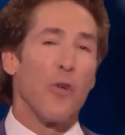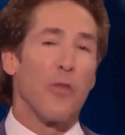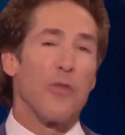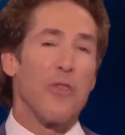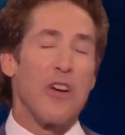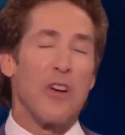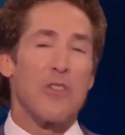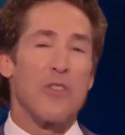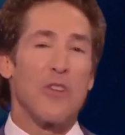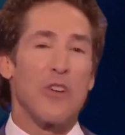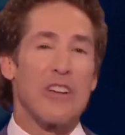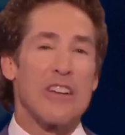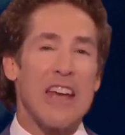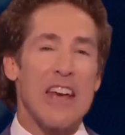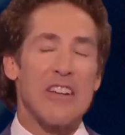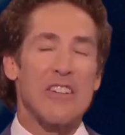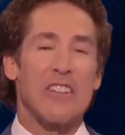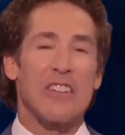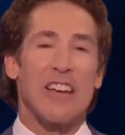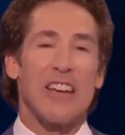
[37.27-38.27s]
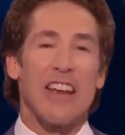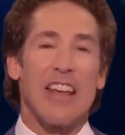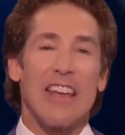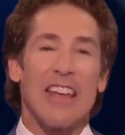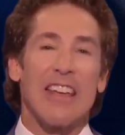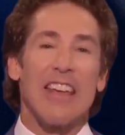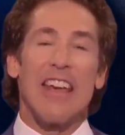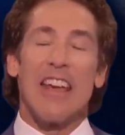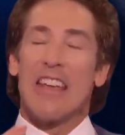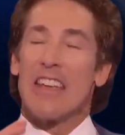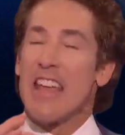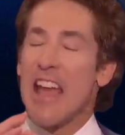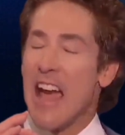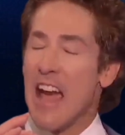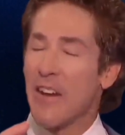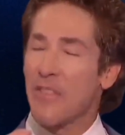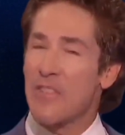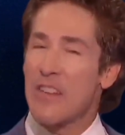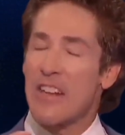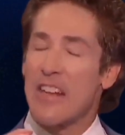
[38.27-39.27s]
success.
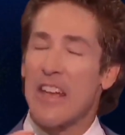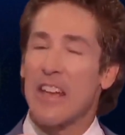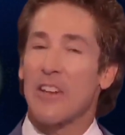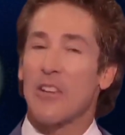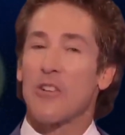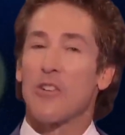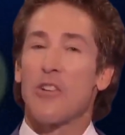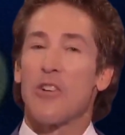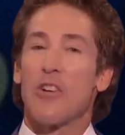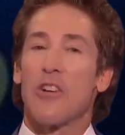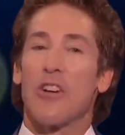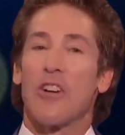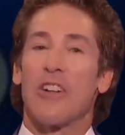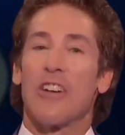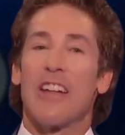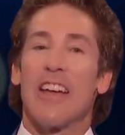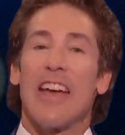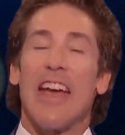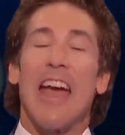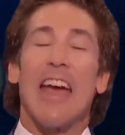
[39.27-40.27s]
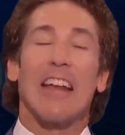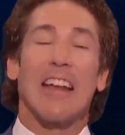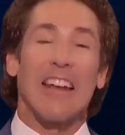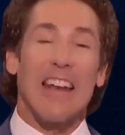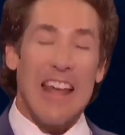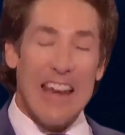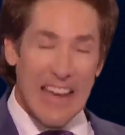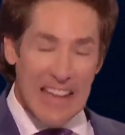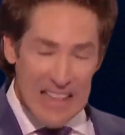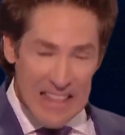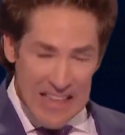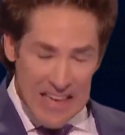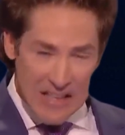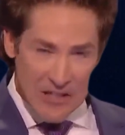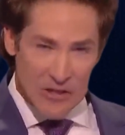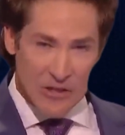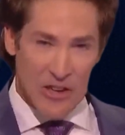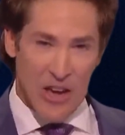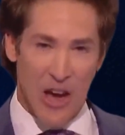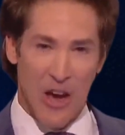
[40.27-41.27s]
Remember, your journey is
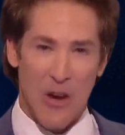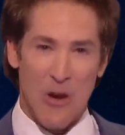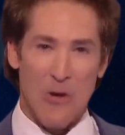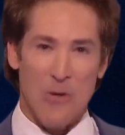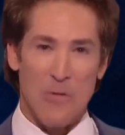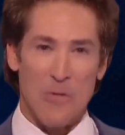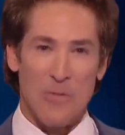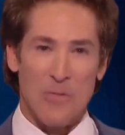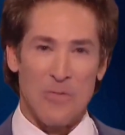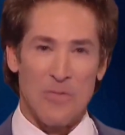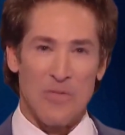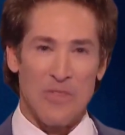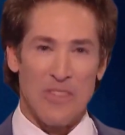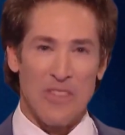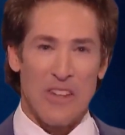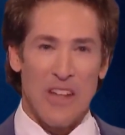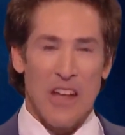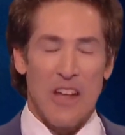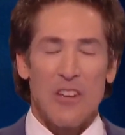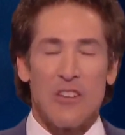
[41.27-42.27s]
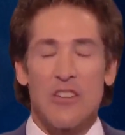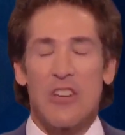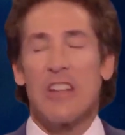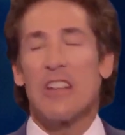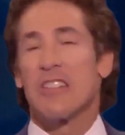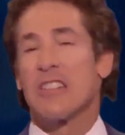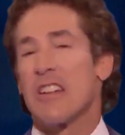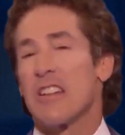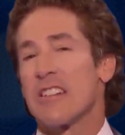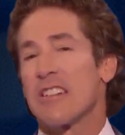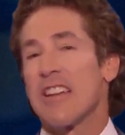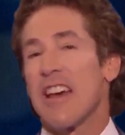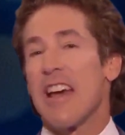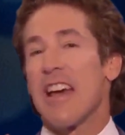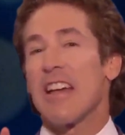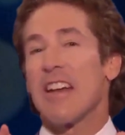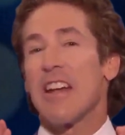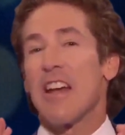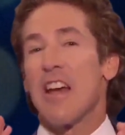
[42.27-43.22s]
unique, and the pace at which you progress is